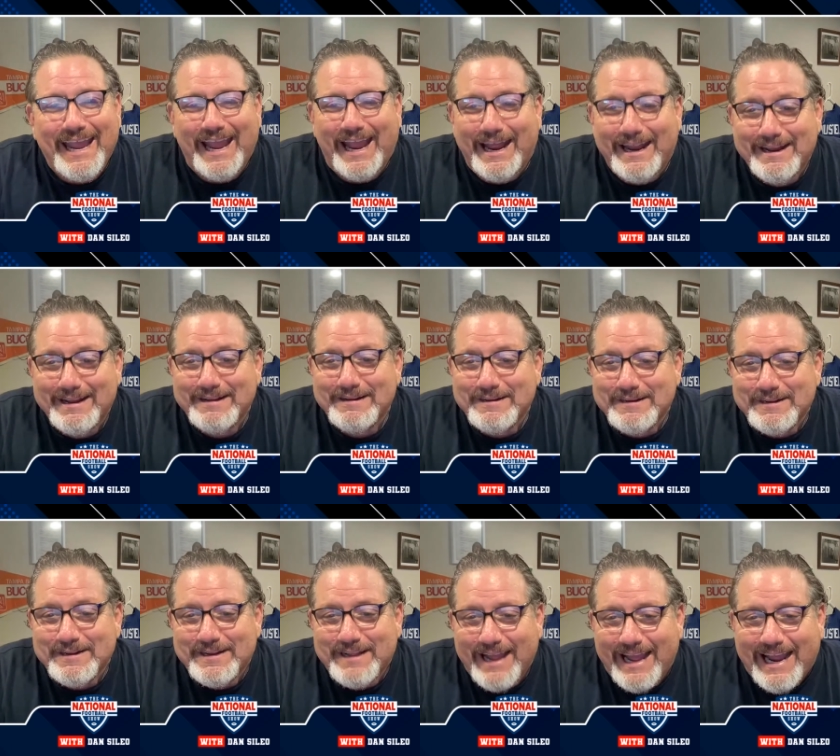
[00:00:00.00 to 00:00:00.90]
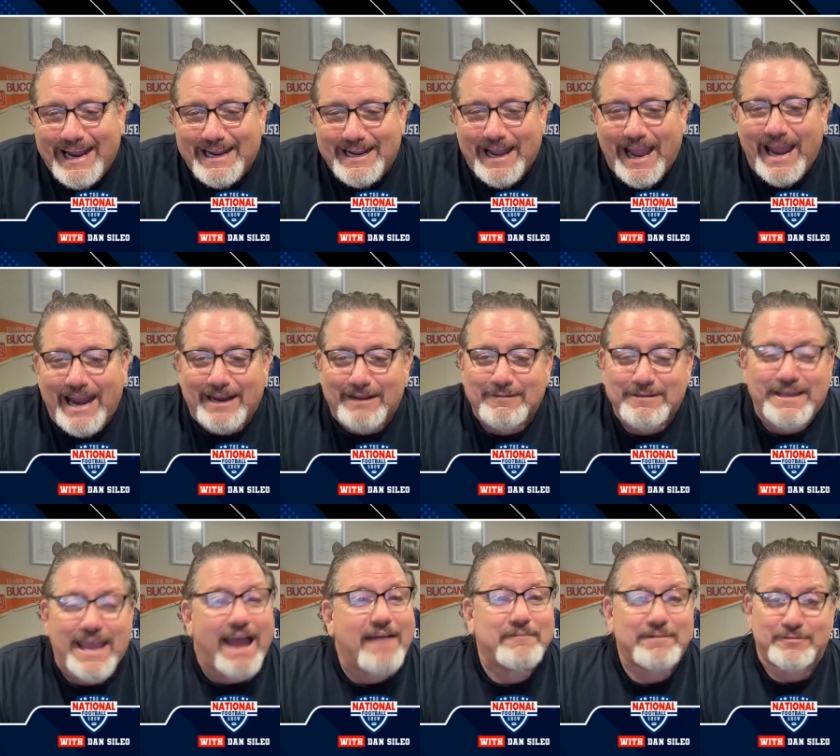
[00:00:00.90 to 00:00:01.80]
hey, hey,
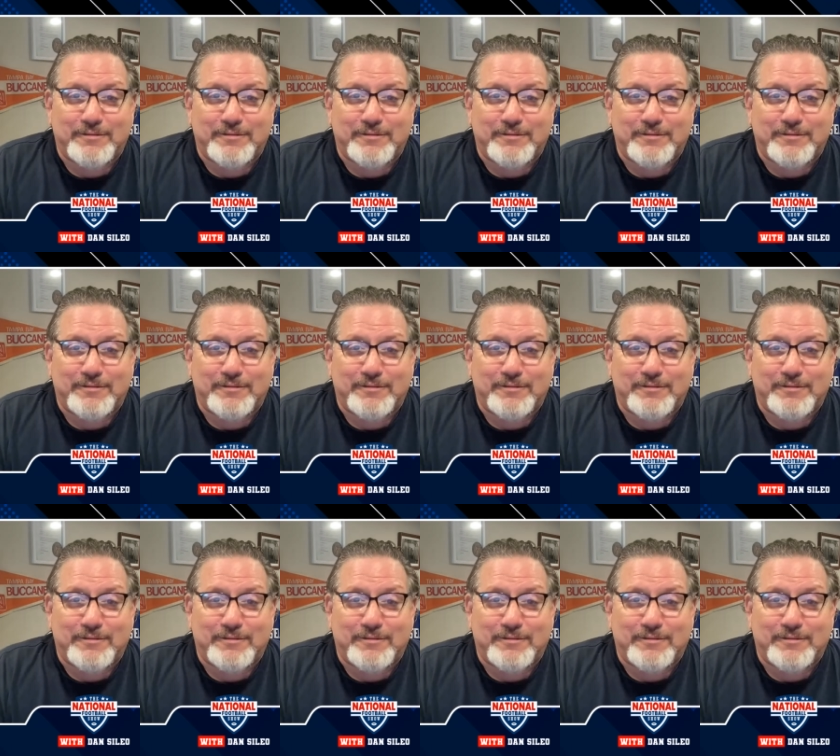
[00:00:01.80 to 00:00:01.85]
Kevin,